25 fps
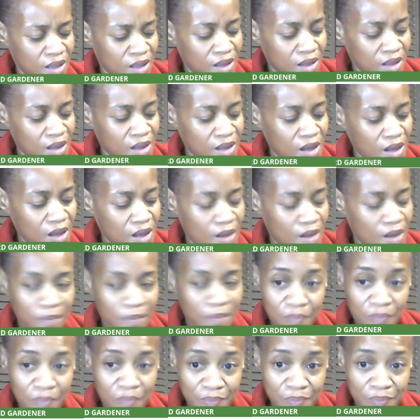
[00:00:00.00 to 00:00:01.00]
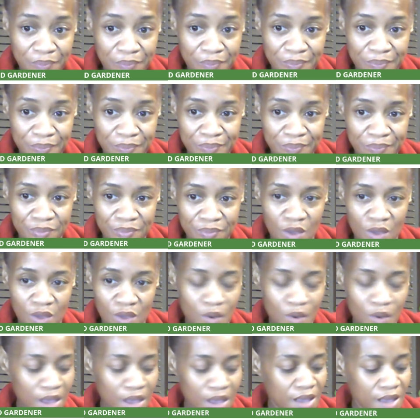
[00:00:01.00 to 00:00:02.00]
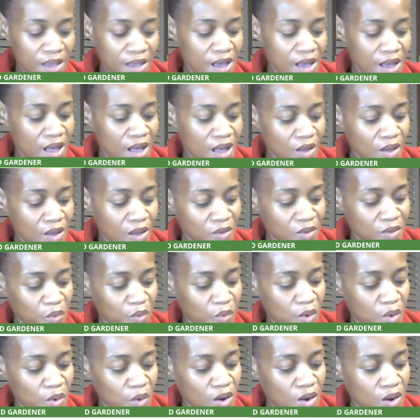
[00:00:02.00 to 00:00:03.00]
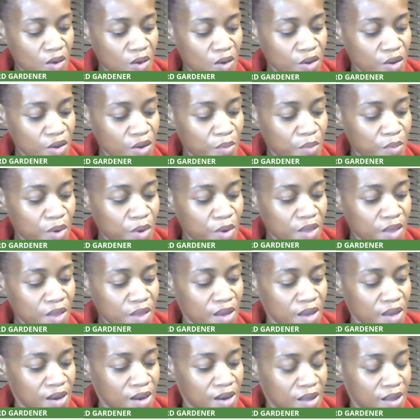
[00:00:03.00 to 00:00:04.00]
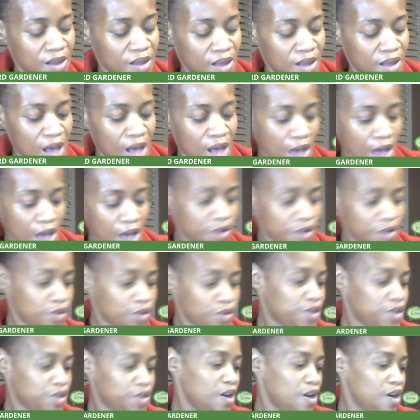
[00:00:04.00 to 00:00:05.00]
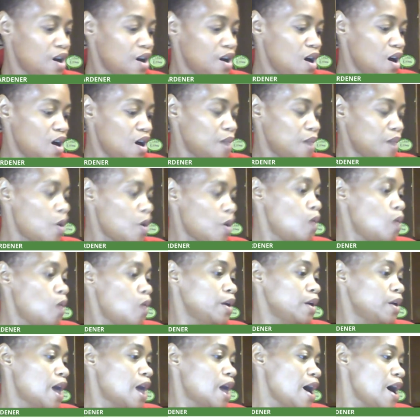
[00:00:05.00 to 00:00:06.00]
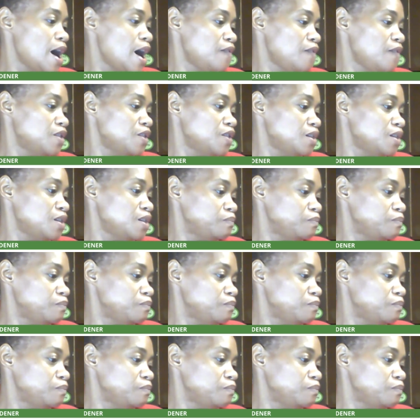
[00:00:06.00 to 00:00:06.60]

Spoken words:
Um, okay, yeah. Work on your breathing. I used to oh, and I have a,